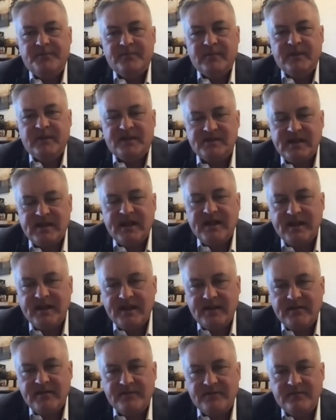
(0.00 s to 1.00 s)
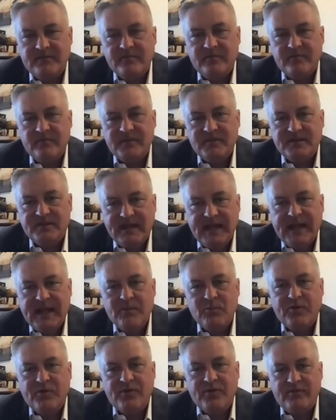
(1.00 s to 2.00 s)
executive
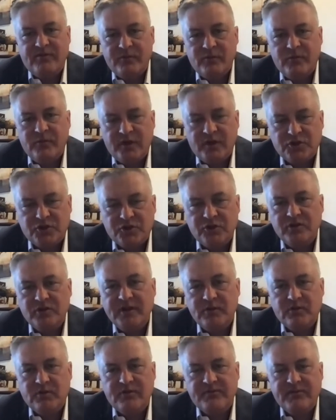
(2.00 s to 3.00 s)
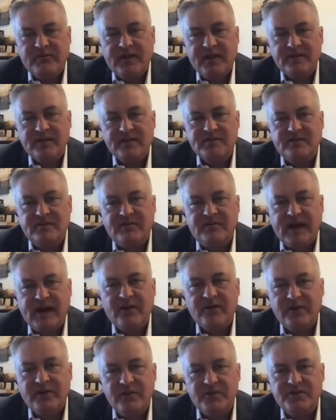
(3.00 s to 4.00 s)
team that truly reflects the
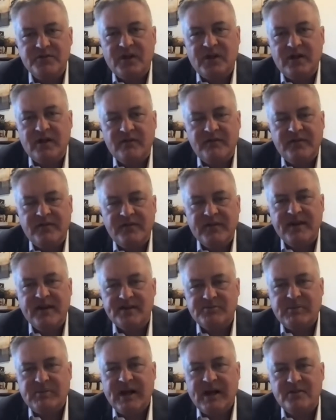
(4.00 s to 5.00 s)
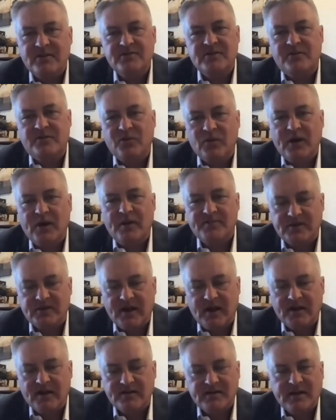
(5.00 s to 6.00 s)
values that they espouse on the
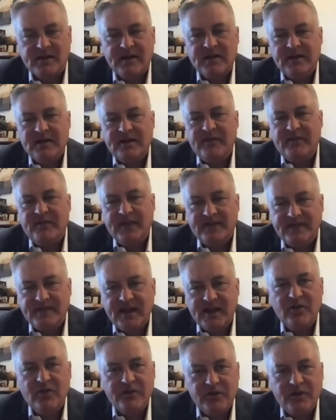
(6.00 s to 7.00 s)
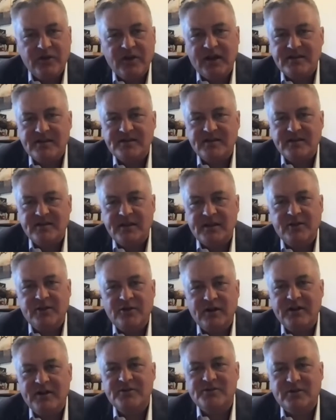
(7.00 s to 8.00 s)
websites, that they tell you guys in
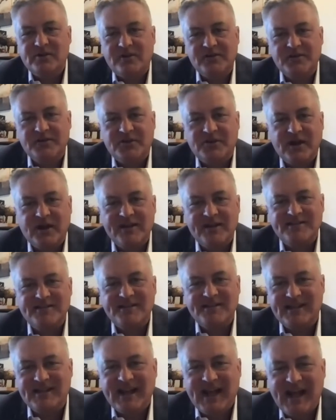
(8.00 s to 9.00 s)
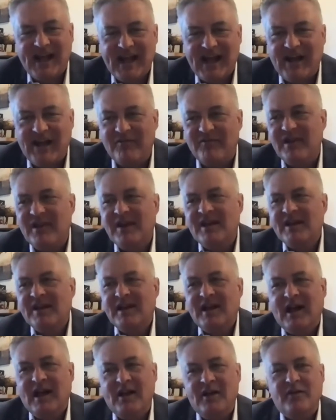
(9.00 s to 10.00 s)
your in-service trainings that they have,
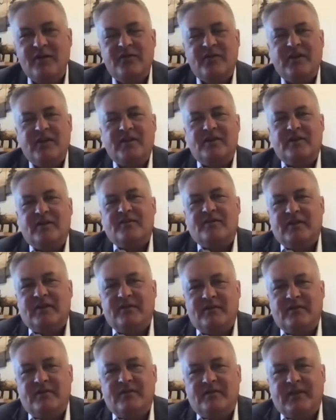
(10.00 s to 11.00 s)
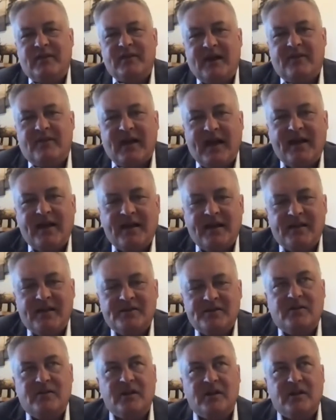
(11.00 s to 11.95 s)
then that is,